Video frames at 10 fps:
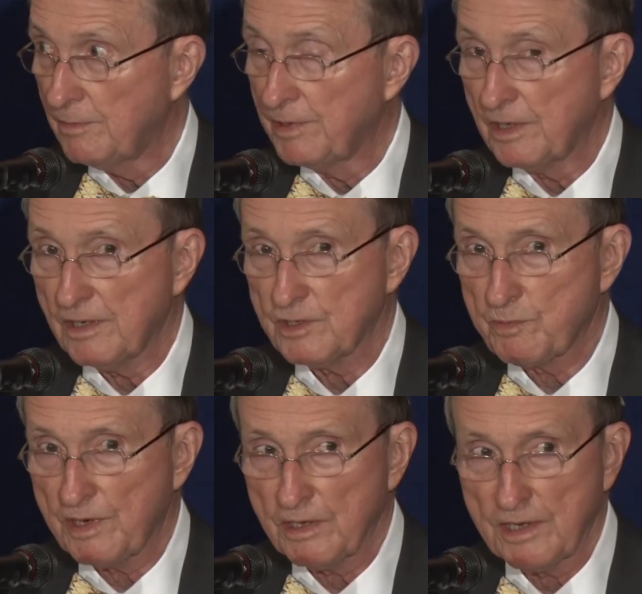because
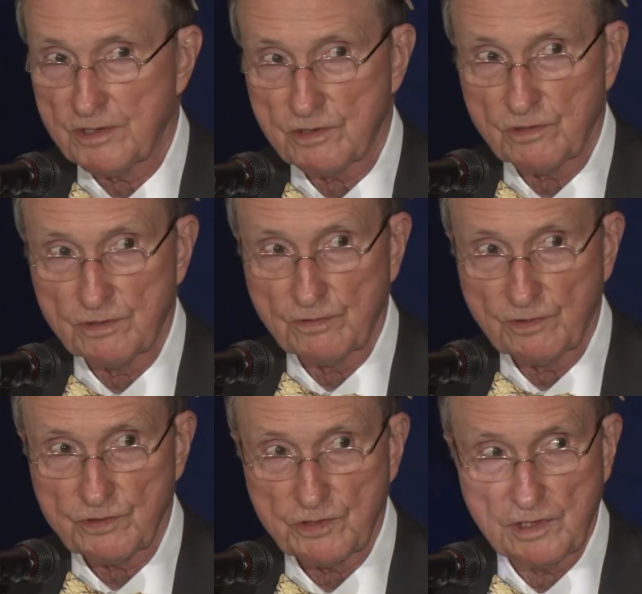biological
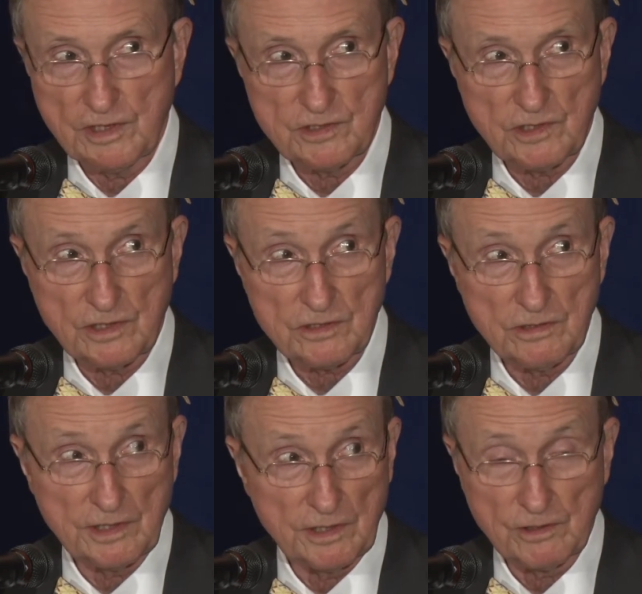diversity
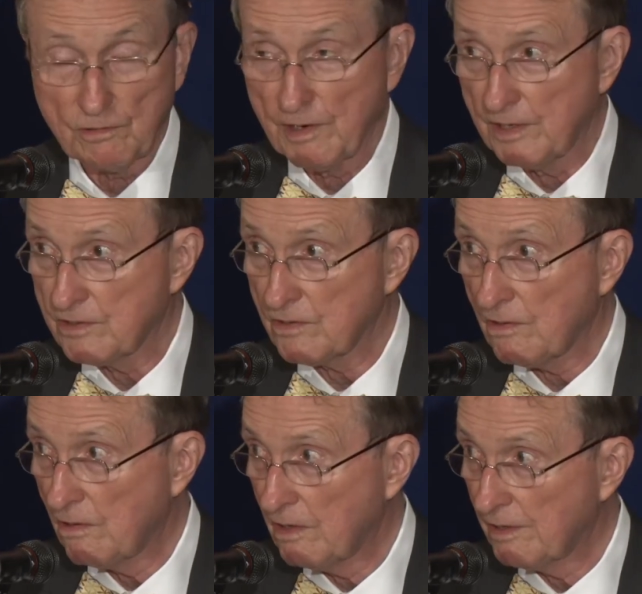essentially integrates
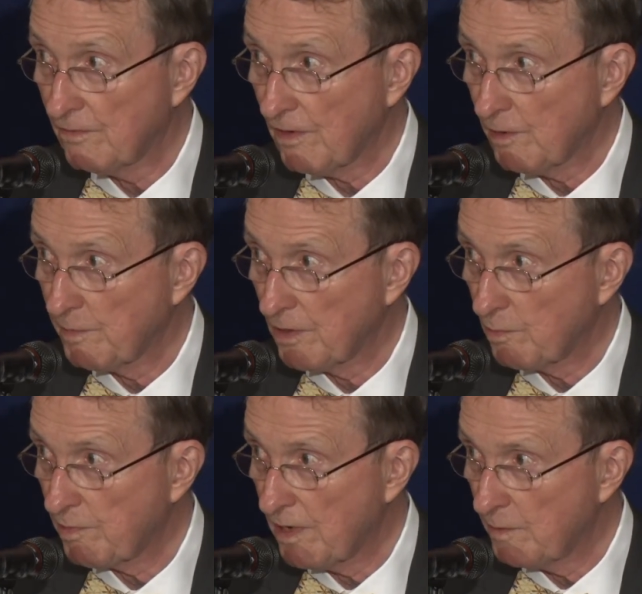all environmental
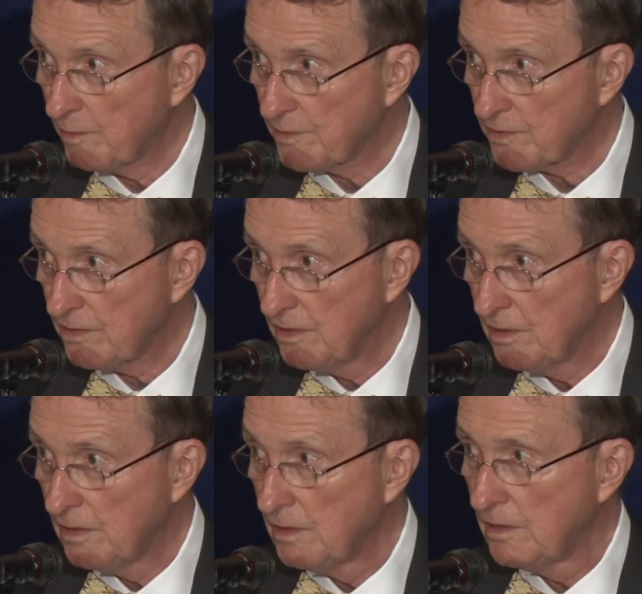problems.
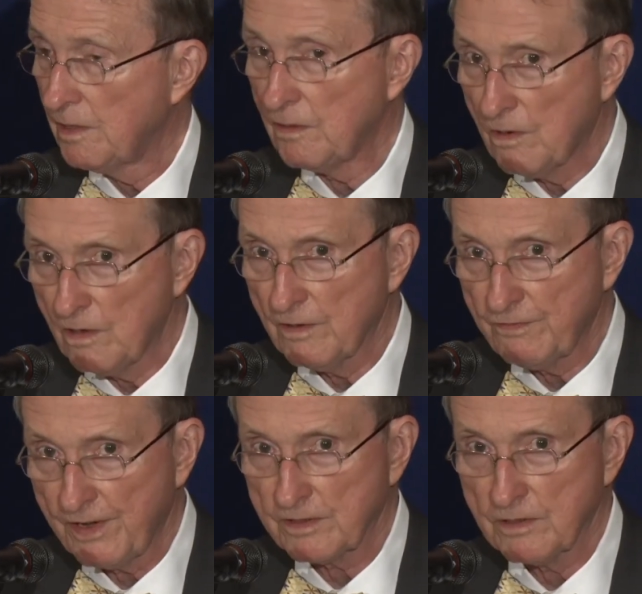They all
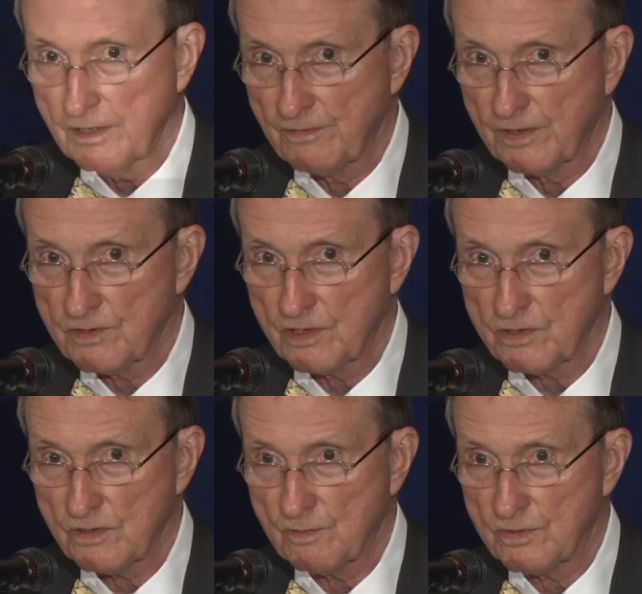affect the living
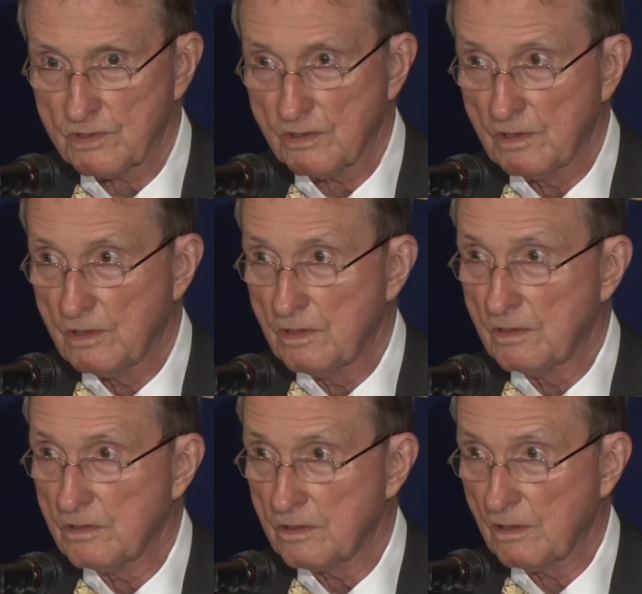systems.
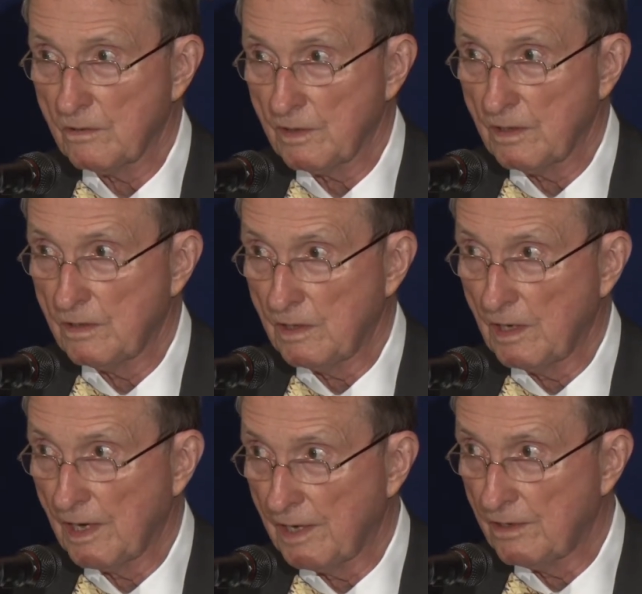So in
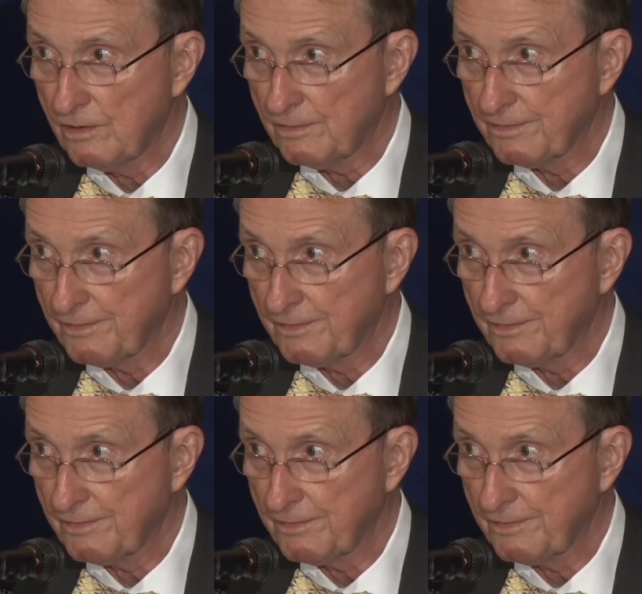the end,